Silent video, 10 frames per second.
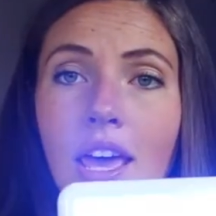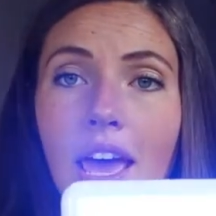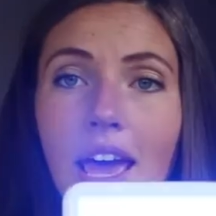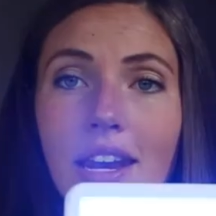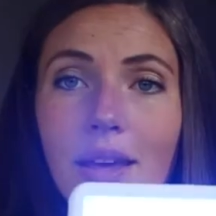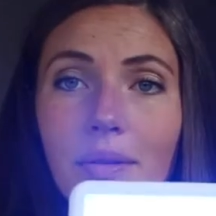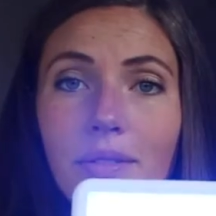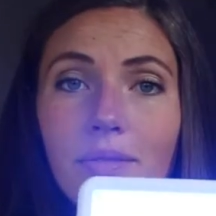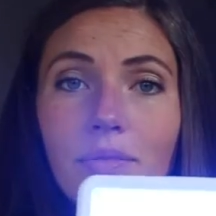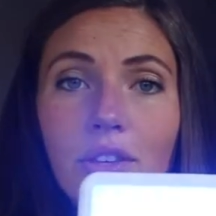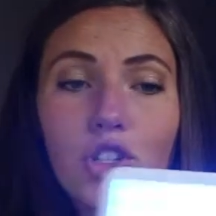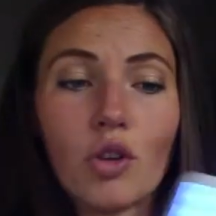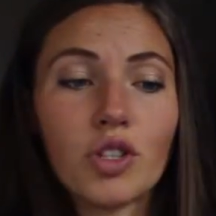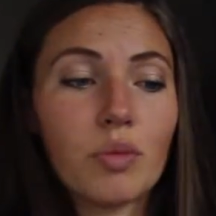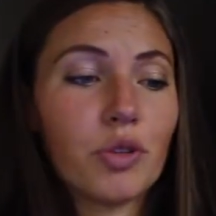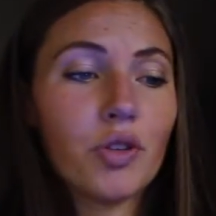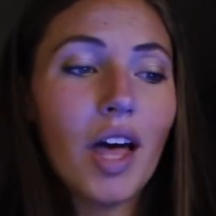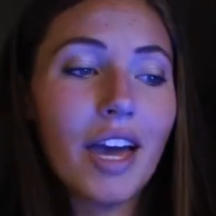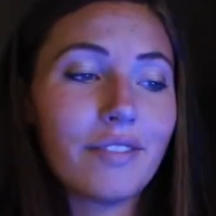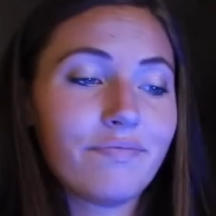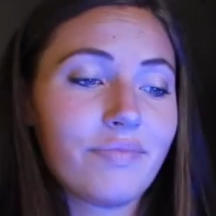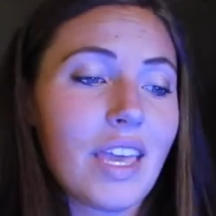and it shows a blue light,